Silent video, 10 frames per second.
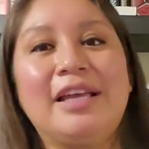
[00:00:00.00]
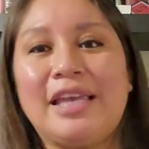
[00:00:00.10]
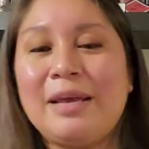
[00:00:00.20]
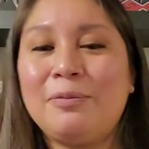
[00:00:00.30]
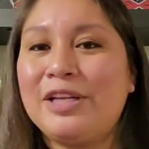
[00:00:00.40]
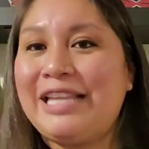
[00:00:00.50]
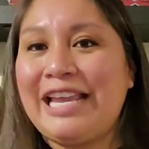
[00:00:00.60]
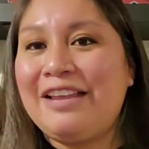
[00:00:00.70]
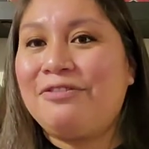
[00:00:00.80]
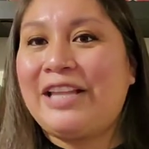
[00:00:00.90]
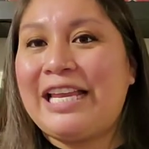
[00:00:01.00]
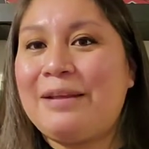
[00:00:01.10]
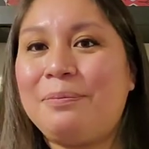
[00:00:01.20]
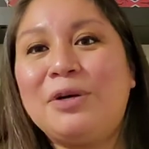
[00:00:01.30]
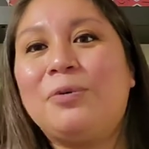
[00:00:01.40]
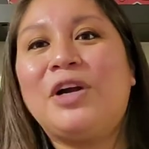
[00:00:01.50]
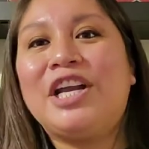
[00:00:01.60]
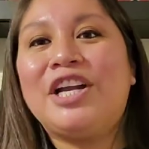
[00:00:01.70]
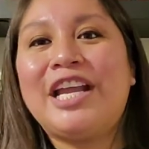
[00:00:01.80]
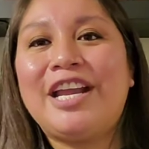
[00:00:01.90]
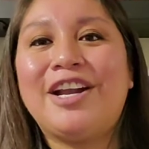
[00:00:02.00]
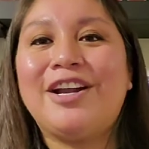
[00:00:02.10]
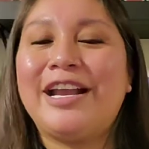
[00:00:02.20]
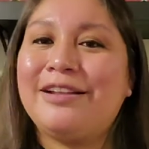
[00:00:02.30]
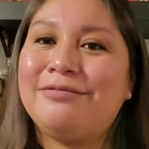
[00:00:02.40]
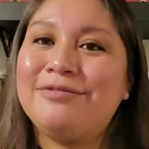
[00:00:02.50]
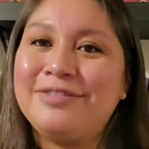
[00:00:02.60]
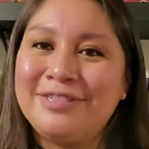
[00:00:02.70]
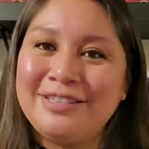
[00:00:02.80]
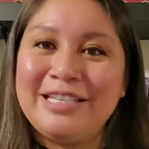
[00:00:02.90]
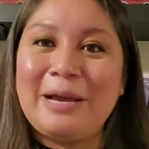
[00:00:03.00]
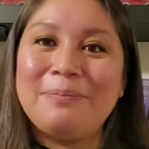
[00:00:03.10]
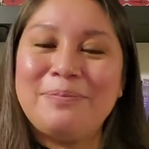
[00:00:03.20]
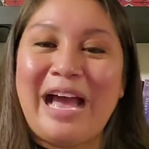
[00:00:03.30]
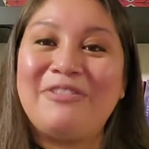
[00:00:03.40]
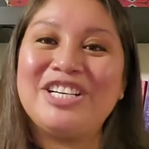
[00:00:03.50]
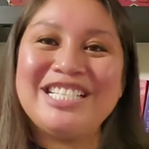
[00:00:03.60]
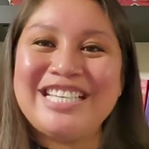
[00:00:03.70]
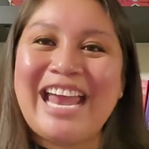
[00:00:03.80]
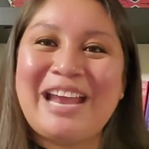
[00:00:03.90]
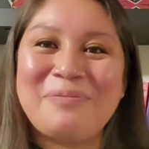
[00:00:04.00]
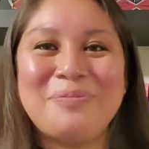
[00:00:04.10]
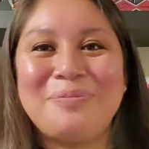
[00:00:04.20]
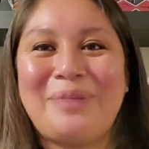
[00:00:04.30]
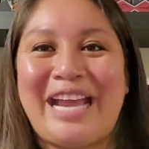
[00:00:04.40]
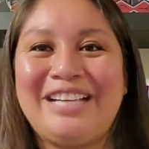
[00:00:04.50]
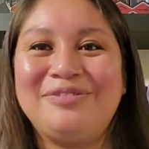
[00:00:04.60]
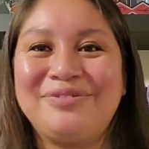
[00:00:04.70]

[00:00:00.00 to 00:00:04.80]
Kim with Native Lady Book Warrior here, and yep, have a good day. Bye.